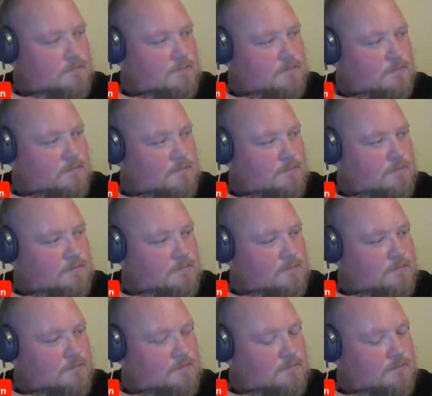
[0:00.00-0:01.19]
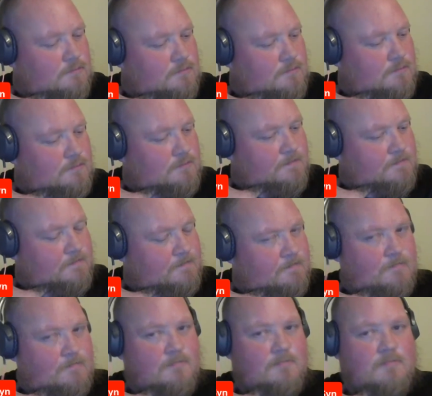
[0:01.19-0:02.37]

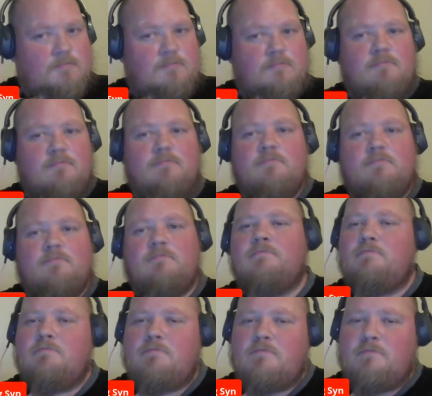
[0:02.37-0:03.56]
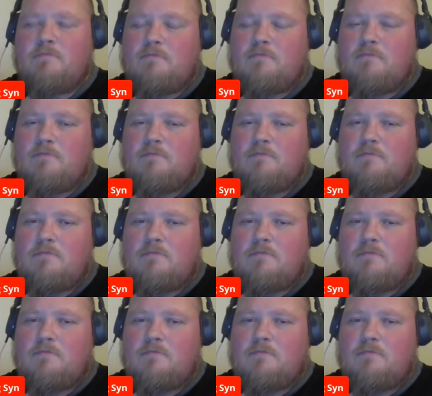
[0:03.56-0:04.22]
[no speech]